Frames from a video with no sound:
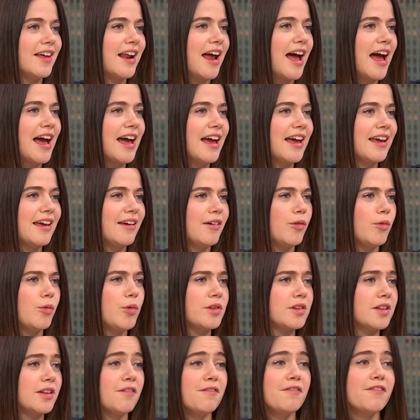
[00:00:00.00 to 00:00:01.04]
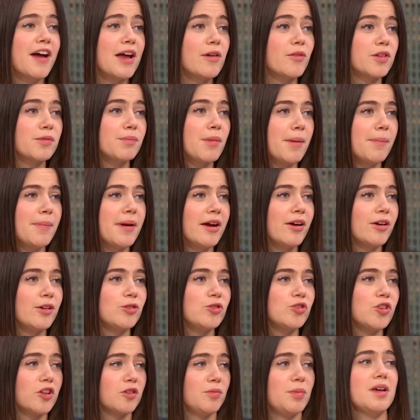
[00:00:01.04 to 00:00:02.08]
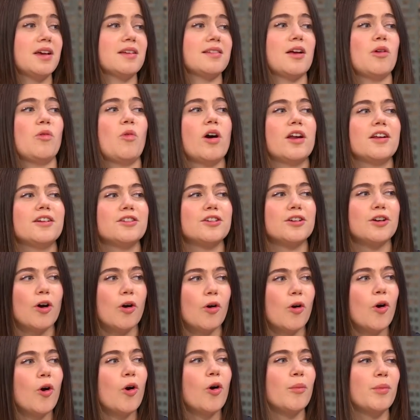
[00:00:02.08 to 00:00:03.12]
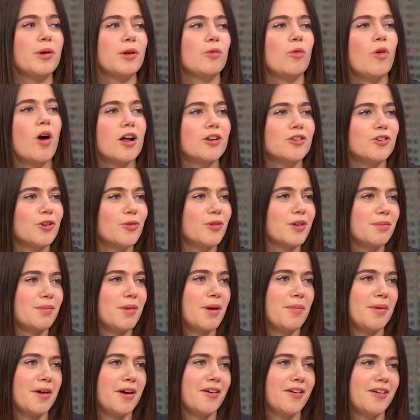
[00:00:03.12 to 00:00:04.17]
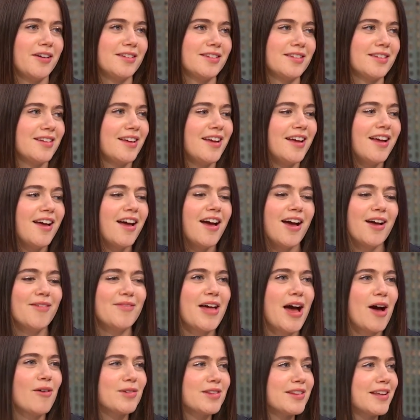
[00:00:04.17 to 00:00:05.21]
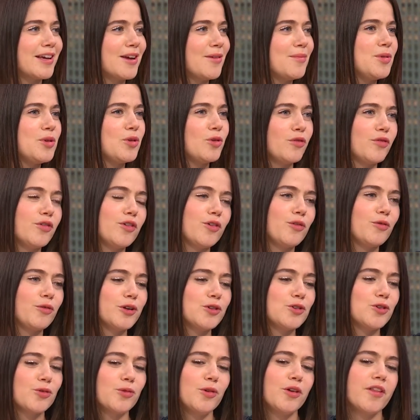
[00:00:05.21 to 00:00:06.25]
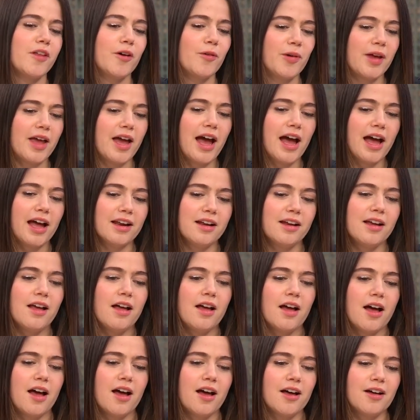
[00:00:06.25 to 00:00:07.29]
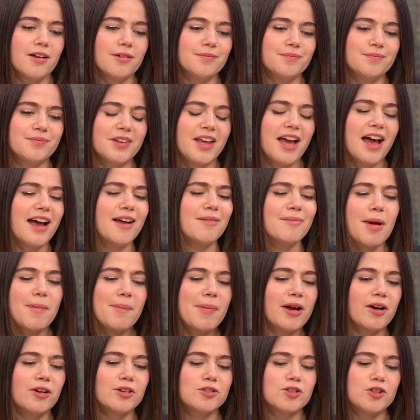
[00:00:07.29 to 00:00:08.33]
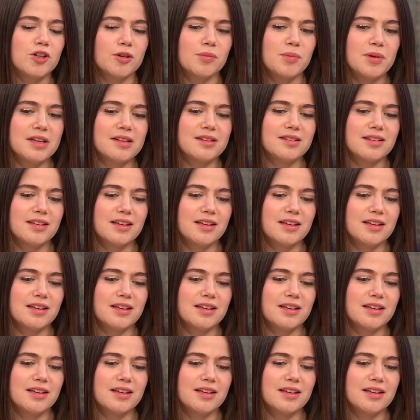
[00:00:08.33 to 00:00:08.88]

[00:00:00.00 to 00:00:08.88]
that I was in a fight with my parents just because I wanted to go home and watch it with my parents. Oh, and um, that was like a beautiful ritual that we had. Um, yeah, and my parents took me to